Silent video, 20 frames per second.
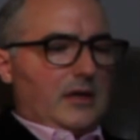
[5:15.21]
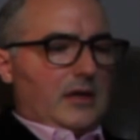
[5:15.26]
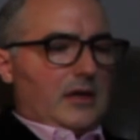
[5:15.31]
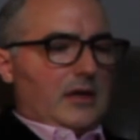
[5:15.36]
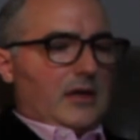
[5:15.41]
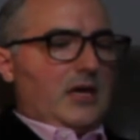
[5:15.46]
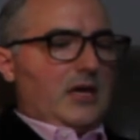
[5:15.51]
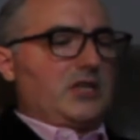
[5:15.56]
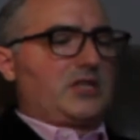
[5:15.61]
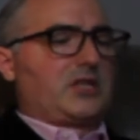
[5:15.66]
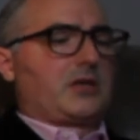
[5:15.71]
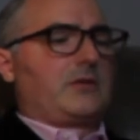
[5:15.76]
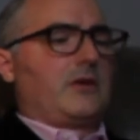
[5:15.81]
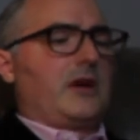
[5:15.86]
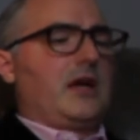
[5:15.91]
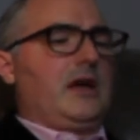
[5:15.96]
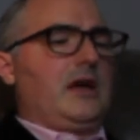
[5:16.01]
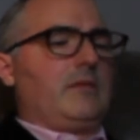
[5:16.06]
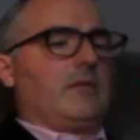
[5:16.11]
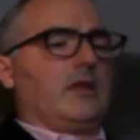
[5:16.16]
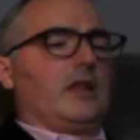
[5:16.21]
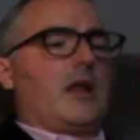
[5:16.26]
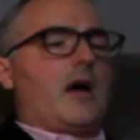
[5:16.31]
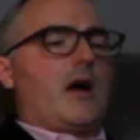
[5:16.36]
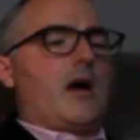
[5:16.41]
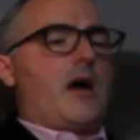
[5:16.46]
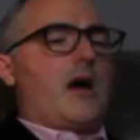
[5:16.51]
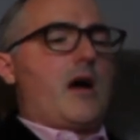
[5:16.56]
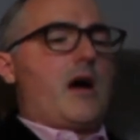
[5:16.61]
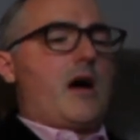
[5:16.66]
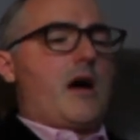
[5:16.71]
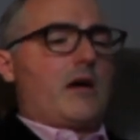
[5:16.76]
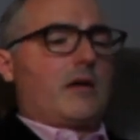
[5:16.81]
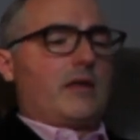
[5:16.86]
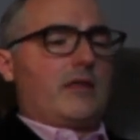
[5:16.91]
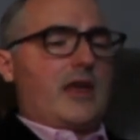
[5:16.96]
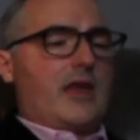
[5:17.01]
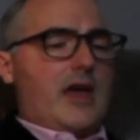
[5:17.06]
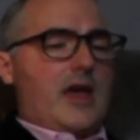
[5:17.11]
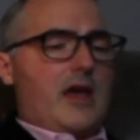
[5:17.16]
He screamed
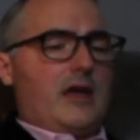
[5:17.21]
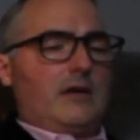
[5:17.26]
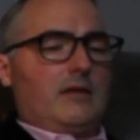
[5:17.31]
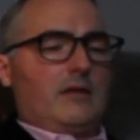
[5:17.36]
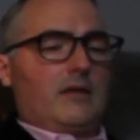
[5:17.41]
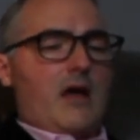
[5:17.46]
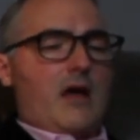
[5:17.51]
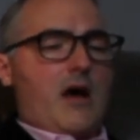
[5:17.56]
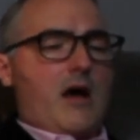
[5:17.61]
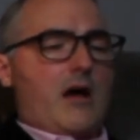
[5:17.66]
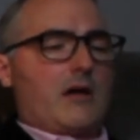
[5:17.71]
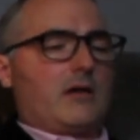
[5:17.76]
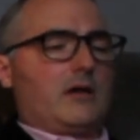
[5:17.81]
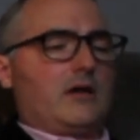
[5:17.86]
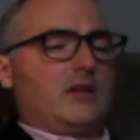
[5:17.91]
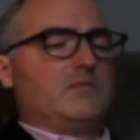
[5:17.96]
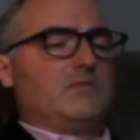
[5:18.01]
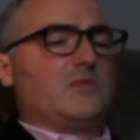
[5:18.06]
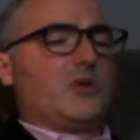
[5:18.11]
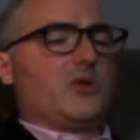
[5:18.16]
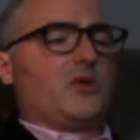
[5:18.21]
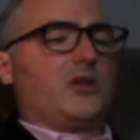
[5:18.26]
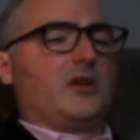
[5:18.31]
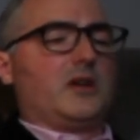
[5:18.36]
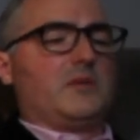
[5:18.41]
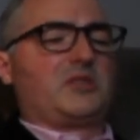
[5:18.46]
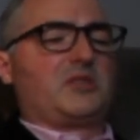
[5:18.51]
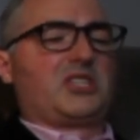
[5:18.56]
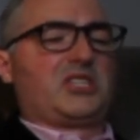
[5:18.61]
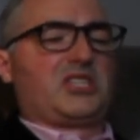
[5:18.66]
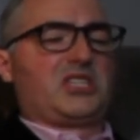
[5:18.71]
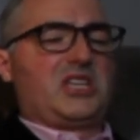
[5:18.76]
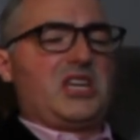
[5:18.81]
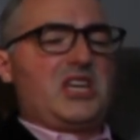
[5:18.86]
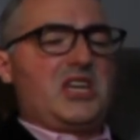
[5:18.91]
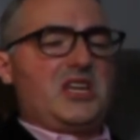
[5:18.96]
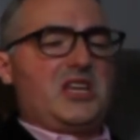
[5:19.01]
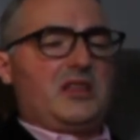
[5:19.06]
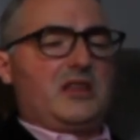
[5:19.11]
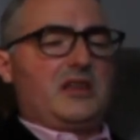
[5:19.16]
long then, longer and more
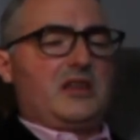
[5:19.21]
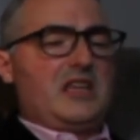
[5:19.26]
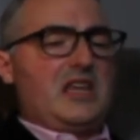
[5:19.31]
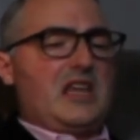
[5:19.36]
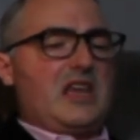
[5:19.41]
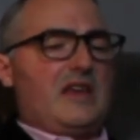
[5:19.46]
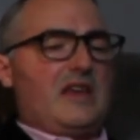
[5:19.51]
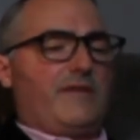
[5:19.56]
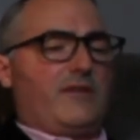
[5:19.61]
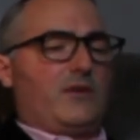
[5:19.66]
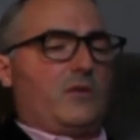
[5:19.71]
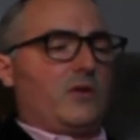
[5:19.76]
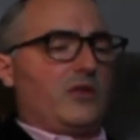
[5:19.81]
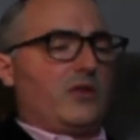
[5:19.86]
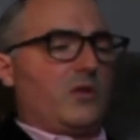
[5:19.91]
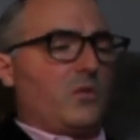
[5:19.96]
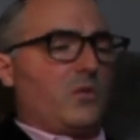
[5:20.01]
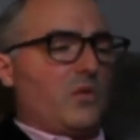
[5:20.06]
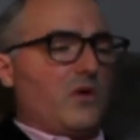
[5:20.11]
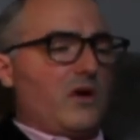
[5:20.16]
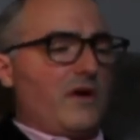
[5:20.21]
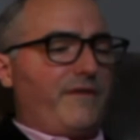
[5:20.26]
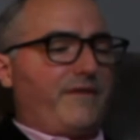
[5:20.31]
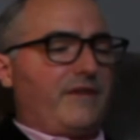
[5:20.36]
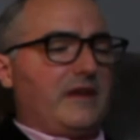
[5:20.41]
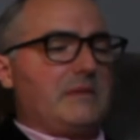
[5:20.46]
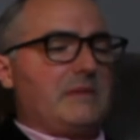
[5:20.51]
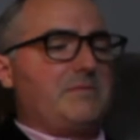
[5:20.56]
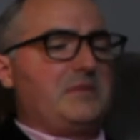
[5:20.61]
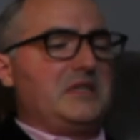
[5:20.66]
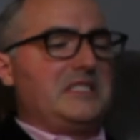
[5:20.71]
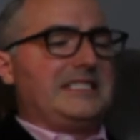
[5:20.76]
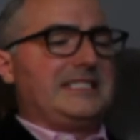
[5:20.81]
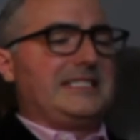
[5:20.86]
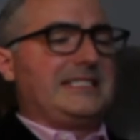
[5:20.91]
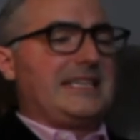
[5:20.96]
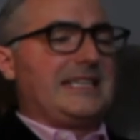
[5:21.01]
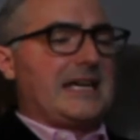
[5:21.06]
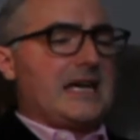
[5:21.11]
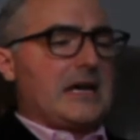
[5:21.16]
obscene than even when the wolf had
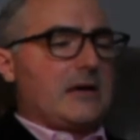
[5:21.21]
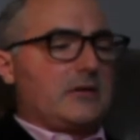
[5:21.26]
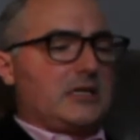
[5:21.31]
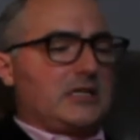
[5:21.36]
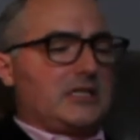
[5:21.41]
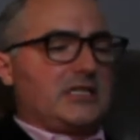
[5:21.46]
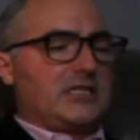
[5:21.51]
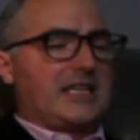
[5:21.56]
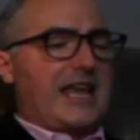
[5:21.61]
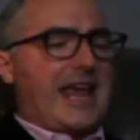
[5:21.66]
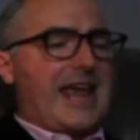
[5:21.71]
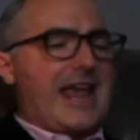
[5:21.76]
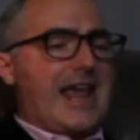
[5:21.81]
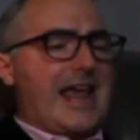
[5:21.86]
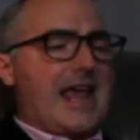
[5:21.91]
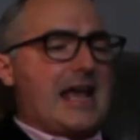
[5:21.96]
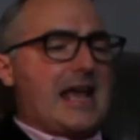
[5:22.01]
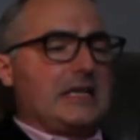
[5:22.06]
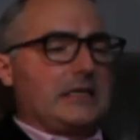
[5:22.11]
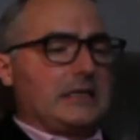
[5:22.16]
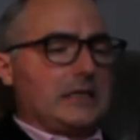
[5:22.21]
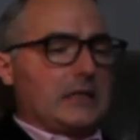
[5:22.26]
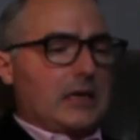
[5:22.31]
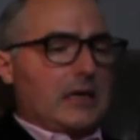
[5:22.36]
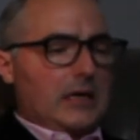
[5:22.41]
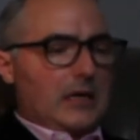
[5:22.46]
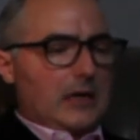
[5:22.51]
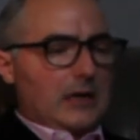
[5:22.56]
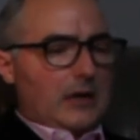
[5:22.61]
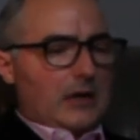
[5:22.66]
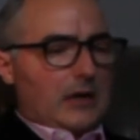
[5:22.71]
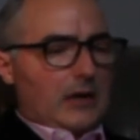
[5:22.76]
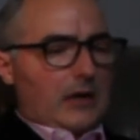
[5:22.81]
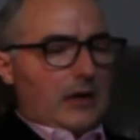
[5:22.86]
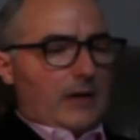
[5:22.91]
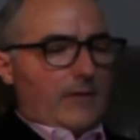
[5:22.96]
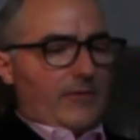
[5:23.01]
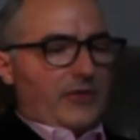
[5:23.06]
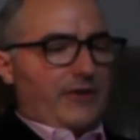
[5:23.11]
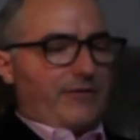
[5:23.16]
bitten down on his hand.
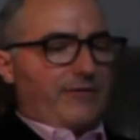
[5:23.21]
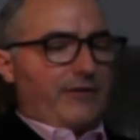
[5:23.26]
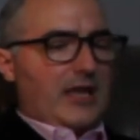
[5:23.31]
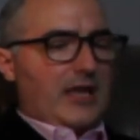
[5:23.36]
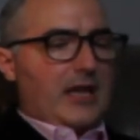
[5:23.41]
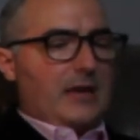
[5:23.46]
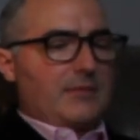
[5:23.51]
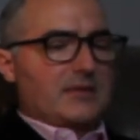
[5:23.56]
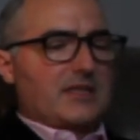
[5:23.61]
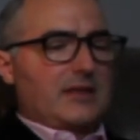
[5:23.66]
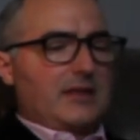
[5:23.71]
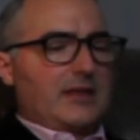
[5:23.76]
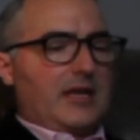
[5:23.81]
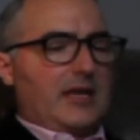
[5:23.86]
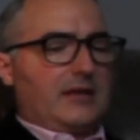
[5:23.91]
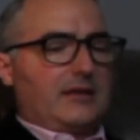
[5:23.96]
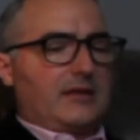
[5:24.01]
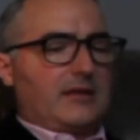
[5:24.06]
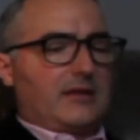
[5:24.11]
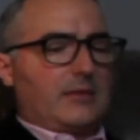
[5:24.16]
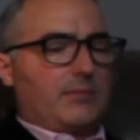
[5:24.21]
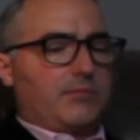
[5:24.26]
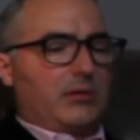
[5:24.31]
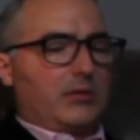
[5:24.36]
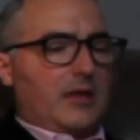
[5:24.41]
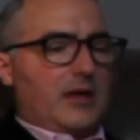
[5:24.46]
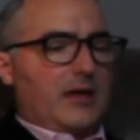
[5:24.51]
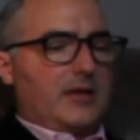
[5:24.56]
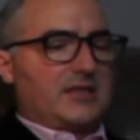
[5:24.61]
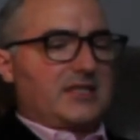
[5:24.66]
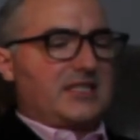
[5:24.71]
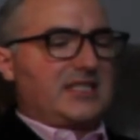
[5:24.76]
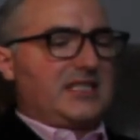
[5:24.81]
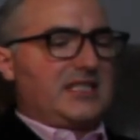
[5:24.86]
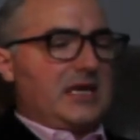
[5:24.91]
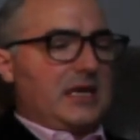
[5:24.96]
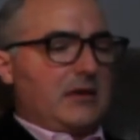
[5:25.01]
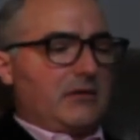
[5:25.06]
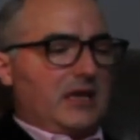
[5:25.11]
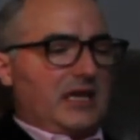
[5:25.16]
The flames licked at the blood,
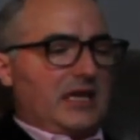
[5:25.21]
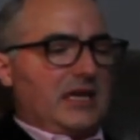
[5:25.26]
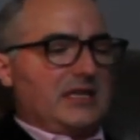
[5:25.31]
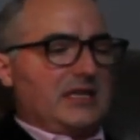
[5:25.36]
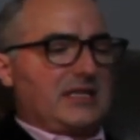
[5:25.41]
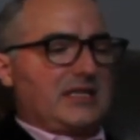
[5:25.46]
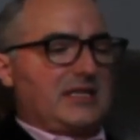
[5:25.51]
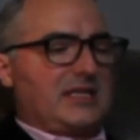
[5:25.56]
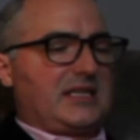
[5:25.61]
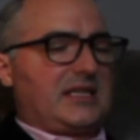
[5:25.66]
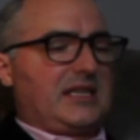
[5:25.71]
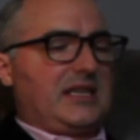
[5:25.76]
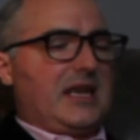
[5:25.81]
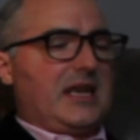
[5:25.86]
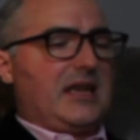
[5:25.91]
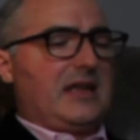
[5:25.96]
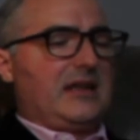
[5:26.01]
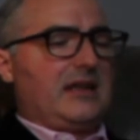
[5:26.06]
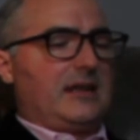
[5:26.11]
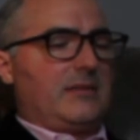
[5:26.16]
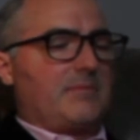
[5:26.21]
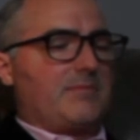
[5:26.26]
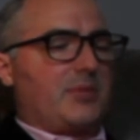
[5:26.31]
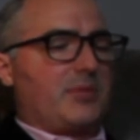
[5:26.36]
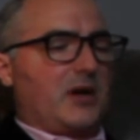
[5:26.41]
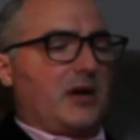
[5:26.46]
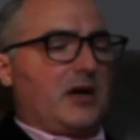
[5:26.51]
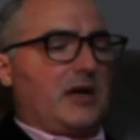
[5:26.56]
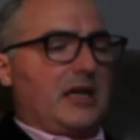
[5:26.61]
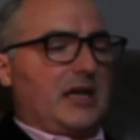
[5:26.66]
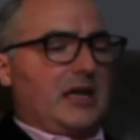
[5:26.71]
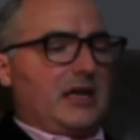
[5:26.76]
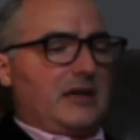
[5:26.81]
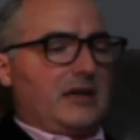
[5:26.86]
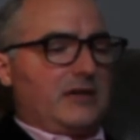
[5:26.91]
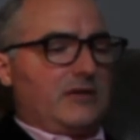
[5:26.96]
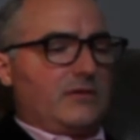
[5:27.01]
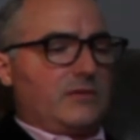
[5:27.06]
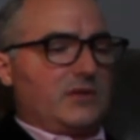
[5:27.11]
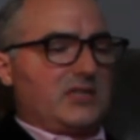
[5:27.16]
searing his skin and burning it
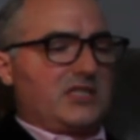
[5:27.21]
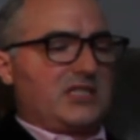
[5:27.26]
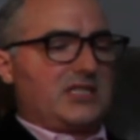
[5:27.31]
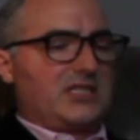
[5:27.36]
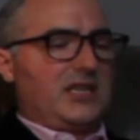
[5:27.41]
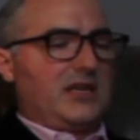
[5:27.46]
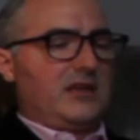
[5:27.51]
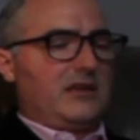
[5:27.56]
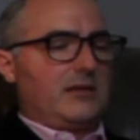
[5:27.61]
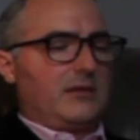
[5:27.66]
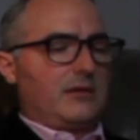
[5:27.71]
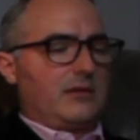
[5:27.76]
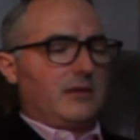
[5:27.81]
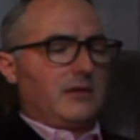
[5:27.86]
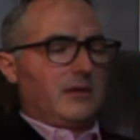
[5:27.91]
into a cinder.